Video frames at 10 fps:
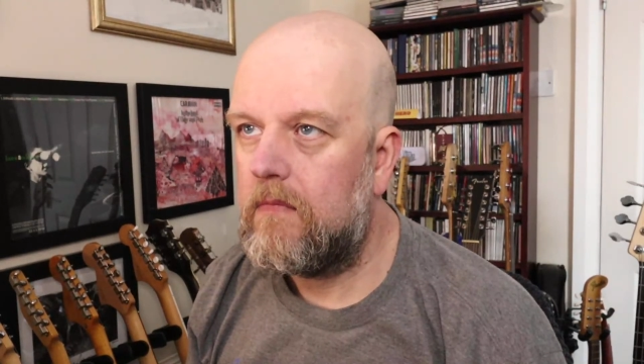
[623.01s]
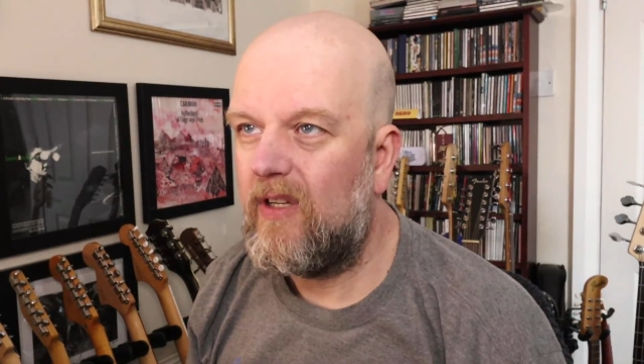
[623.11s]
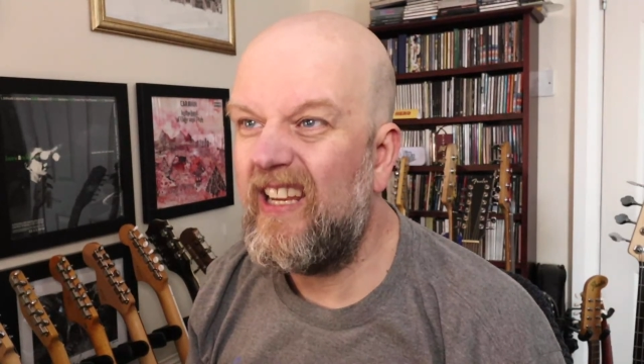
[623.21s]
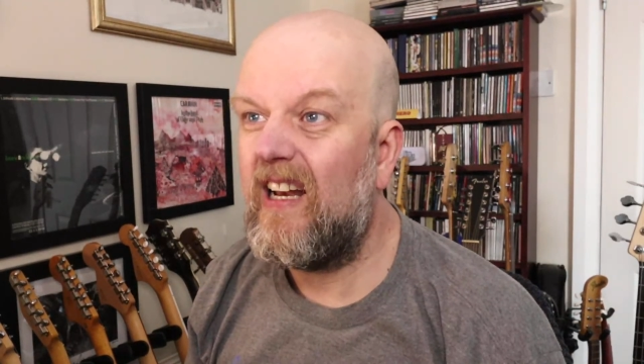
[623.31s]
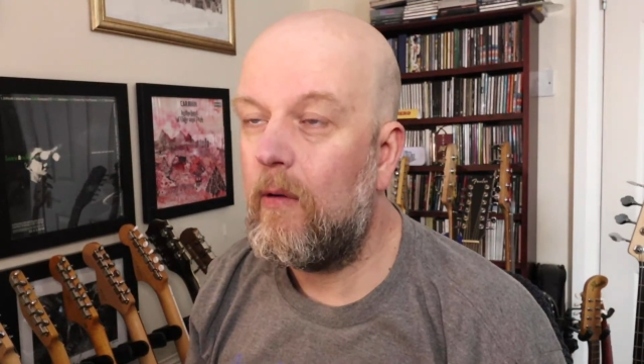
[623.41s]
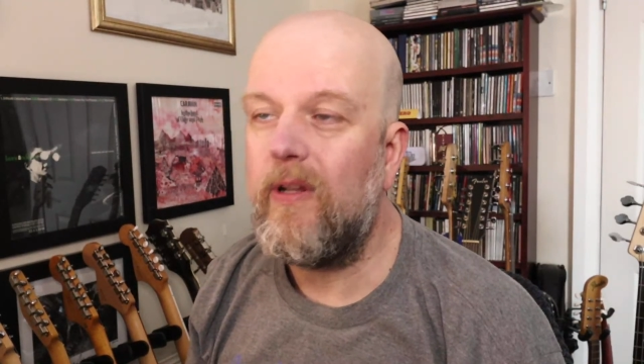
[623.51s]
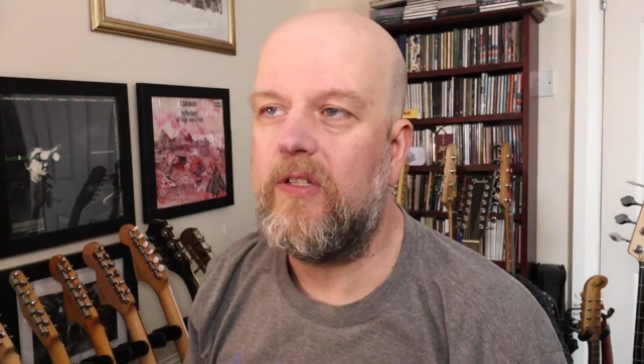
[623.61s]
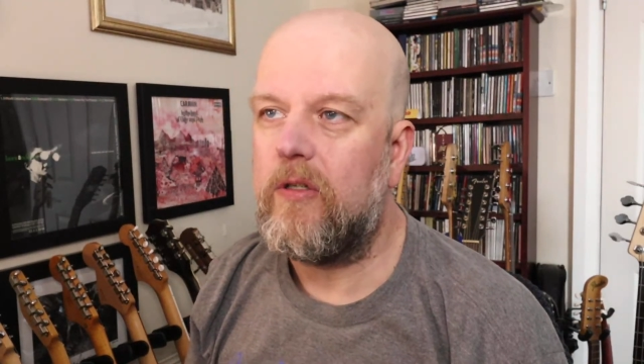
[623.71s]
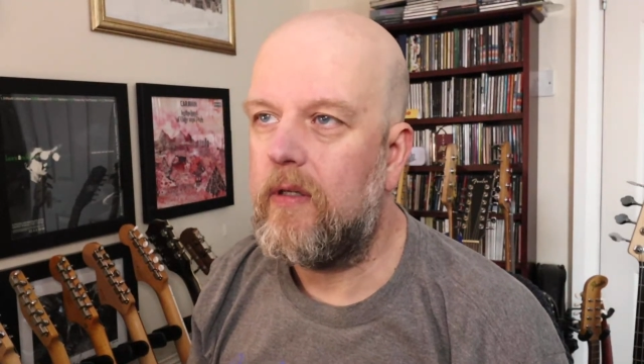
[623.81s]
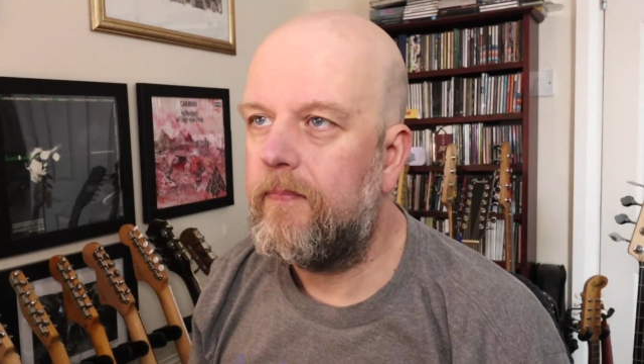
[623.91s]
In Clwyd,
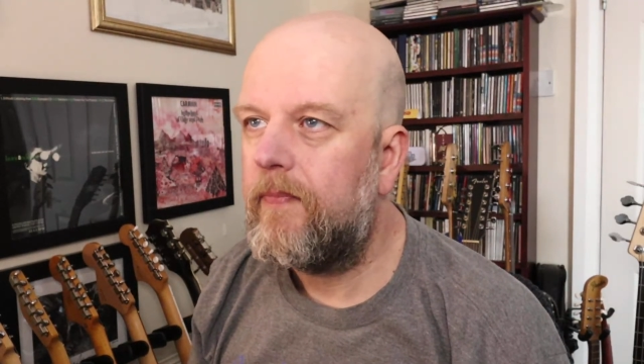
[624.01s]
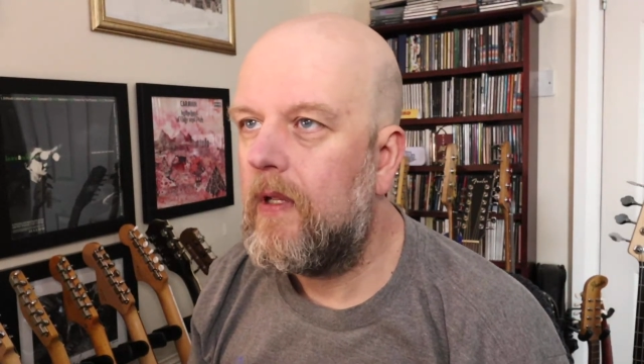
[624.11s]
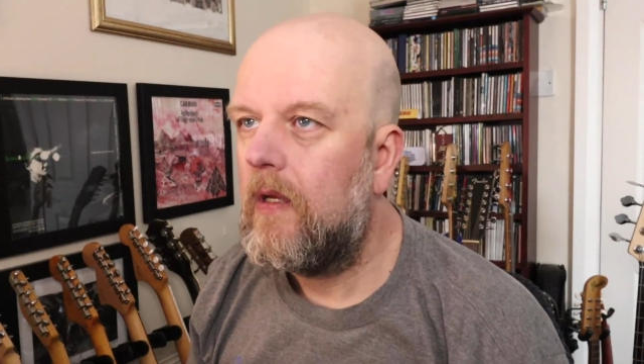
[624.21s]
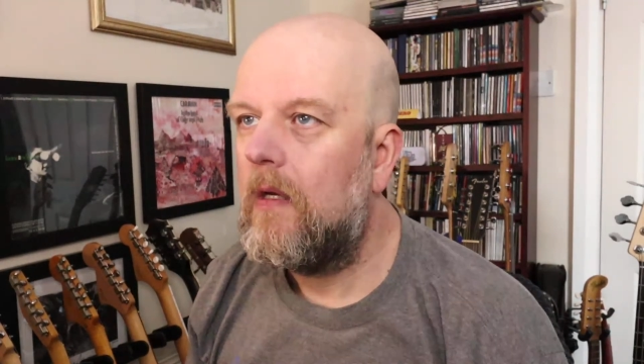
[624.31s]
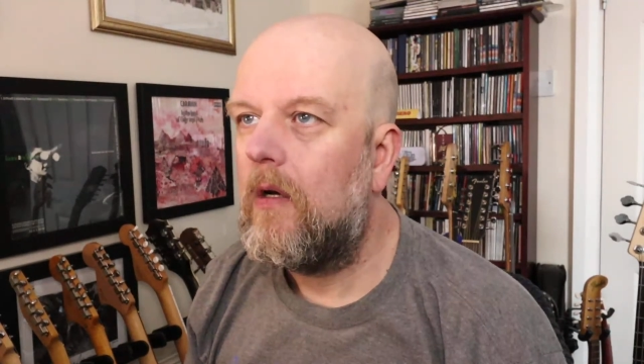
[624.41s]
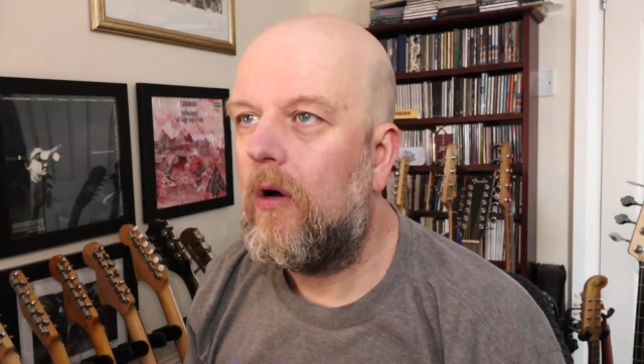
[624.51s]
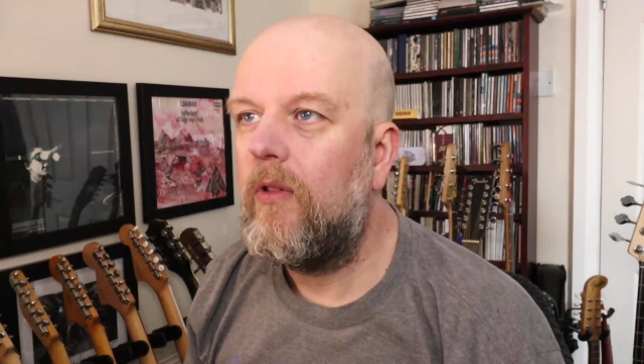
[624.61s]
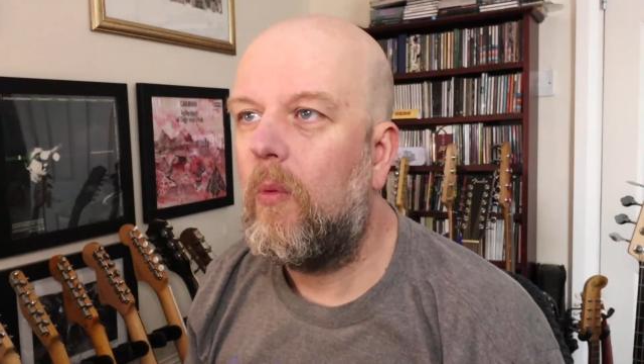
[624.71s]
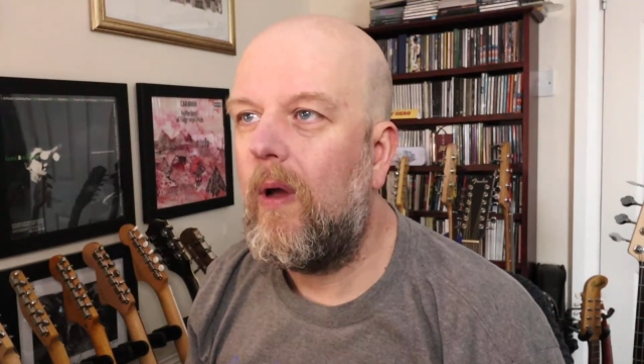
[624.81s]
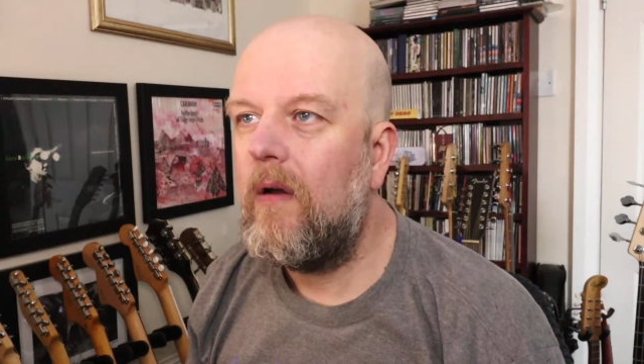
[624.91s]
sorry. on
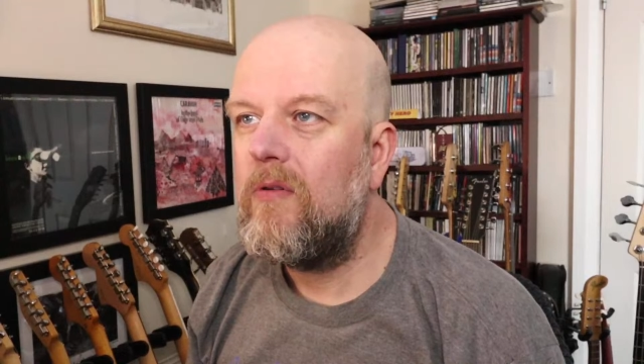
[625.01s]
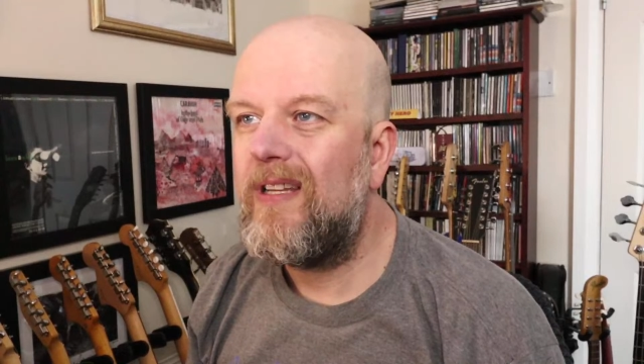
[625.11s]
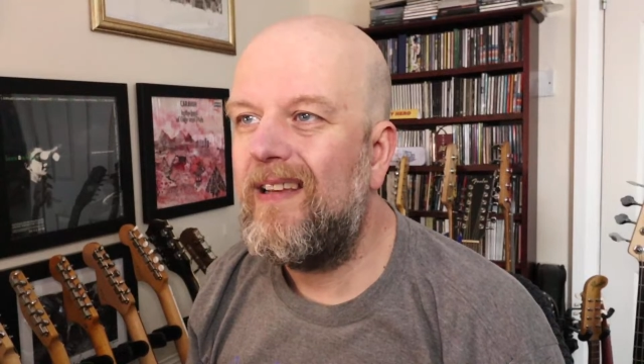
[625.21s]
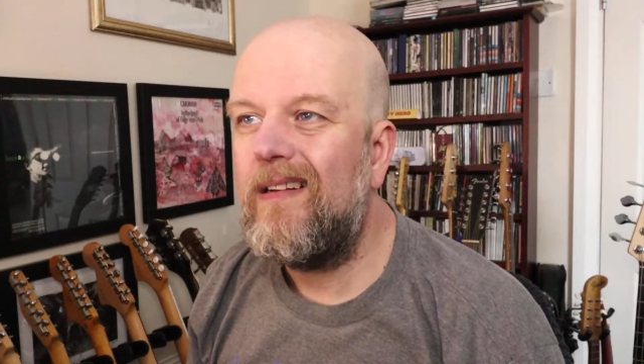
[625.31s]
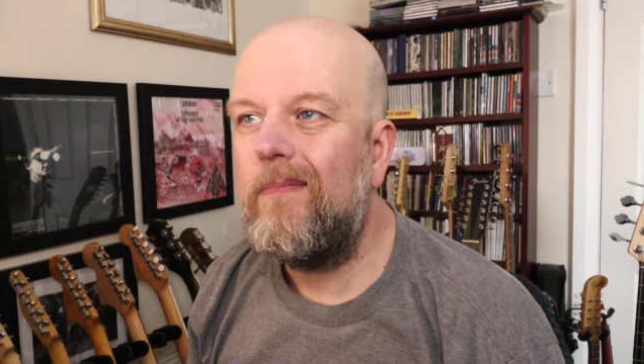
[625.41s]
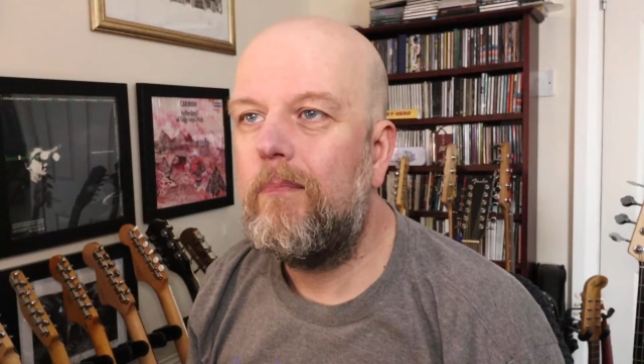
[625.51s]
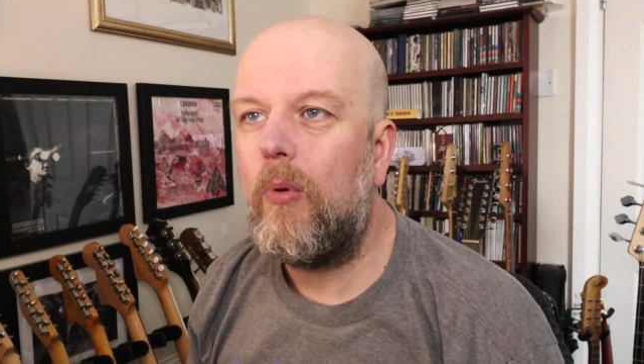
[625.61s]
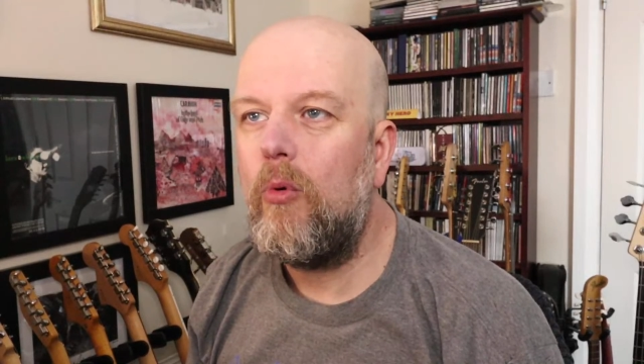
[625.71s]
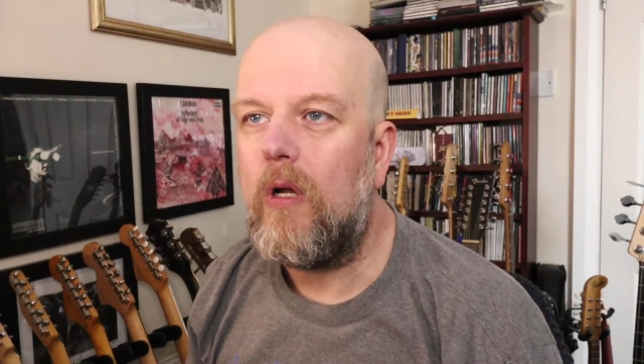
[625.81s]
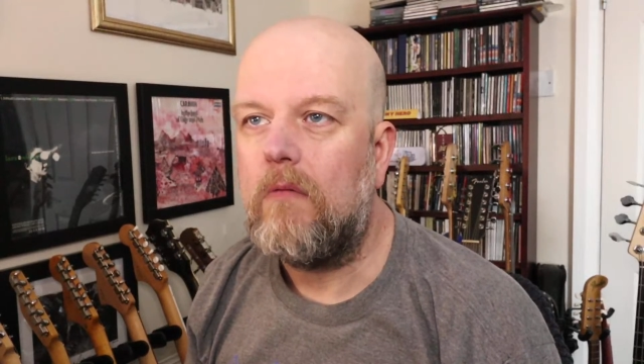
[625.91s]
the Wales-England
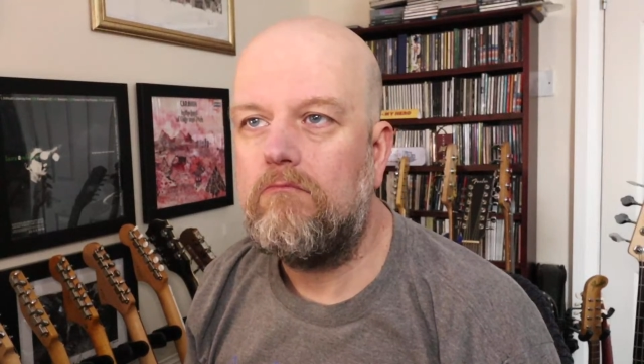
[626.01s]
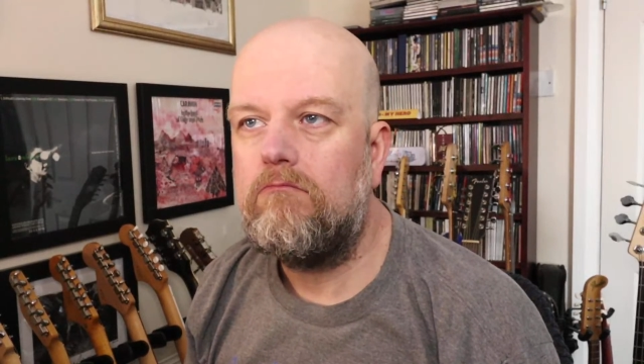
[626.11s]
border.